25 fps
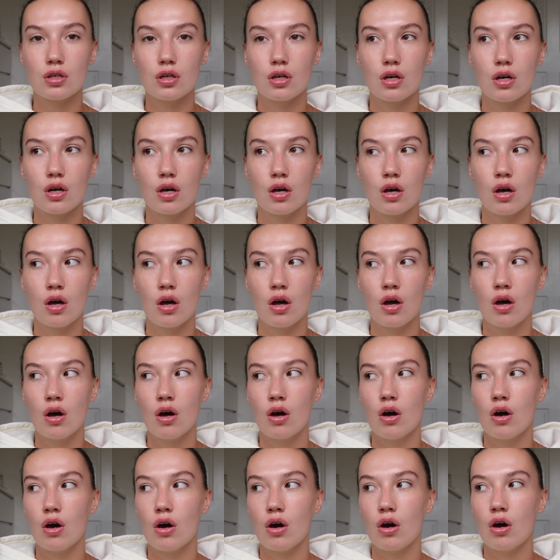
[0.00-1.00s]

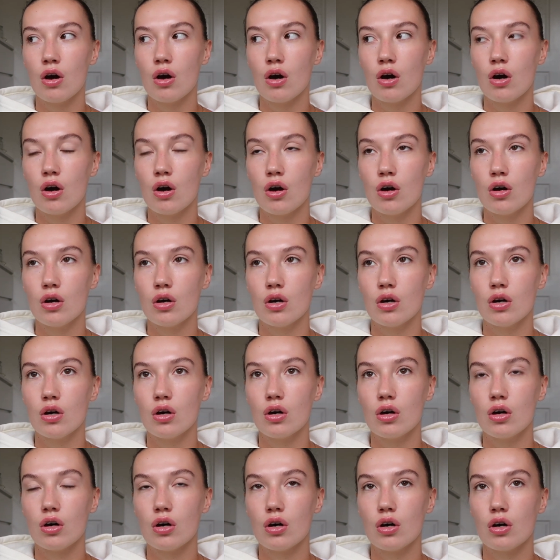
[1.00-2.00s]

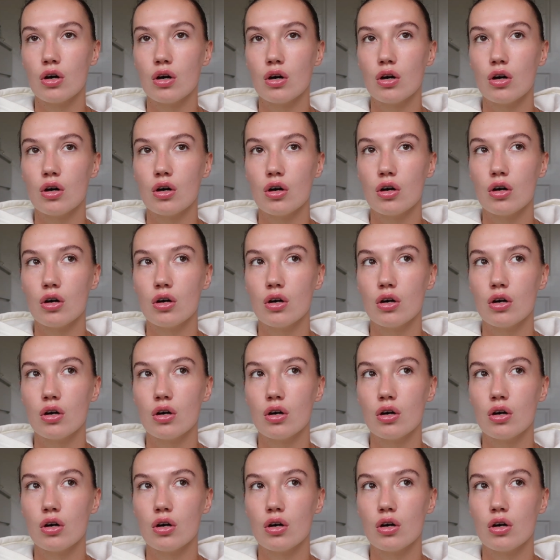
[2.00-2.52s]
No one is speaking in this clip.